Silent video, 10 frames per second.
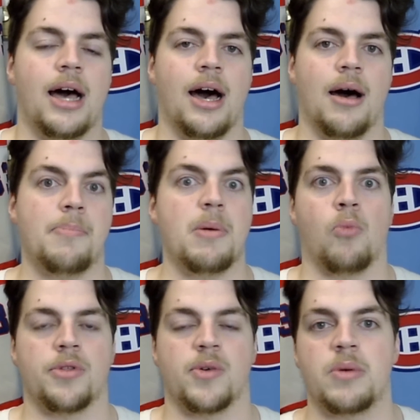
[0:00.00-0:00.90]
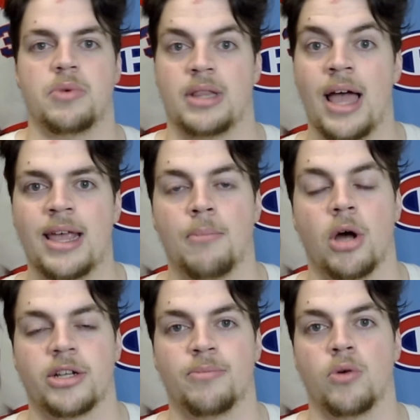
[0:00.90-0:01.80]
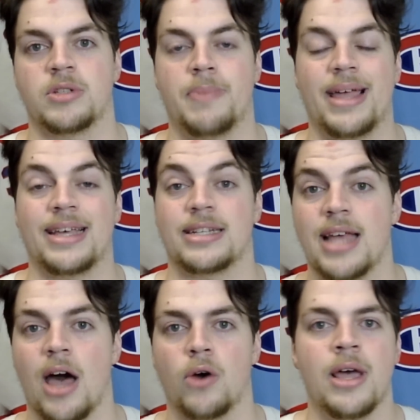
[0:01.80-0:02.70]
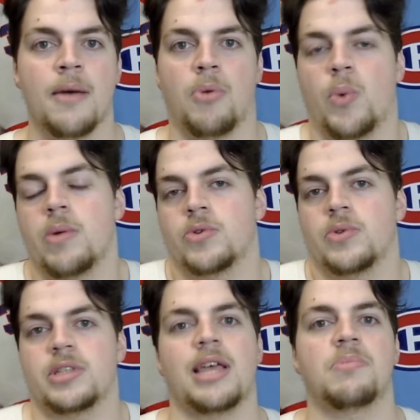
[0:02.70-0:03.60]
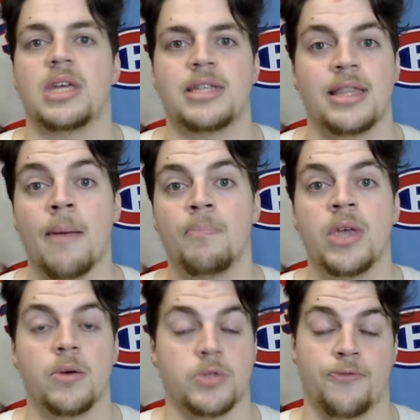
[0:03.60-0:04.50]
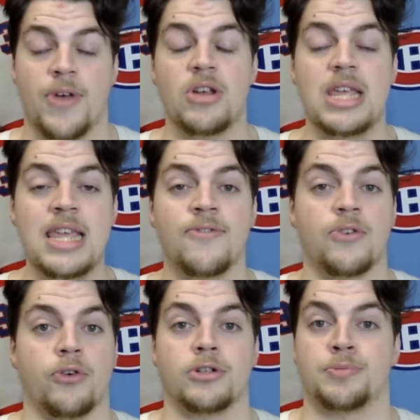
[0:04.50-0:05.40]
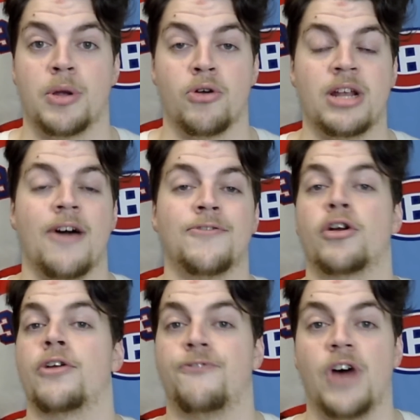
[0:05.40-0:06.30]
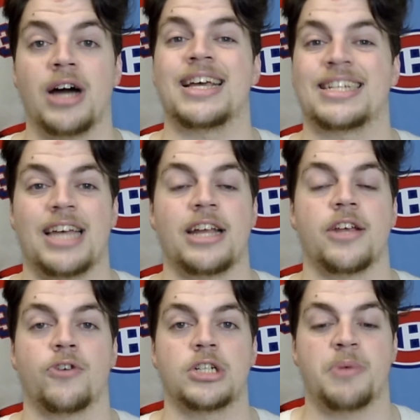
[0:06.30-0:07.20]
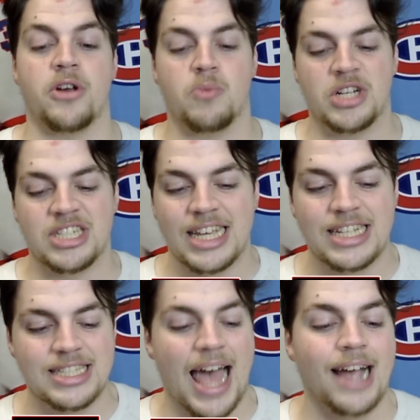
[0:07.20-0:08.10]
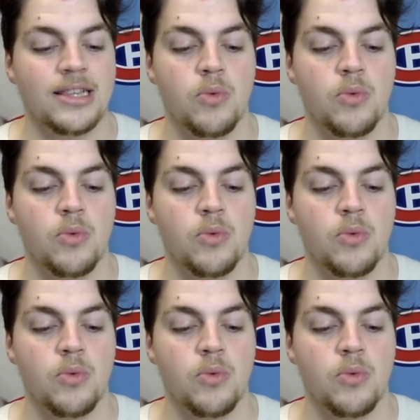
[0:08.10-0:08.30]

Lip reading: a bit more than we would like, and Montembeault was bailing us out, but we were doing the same thing to them. It was a very even first period, a very fun, exciting first period, which is exactly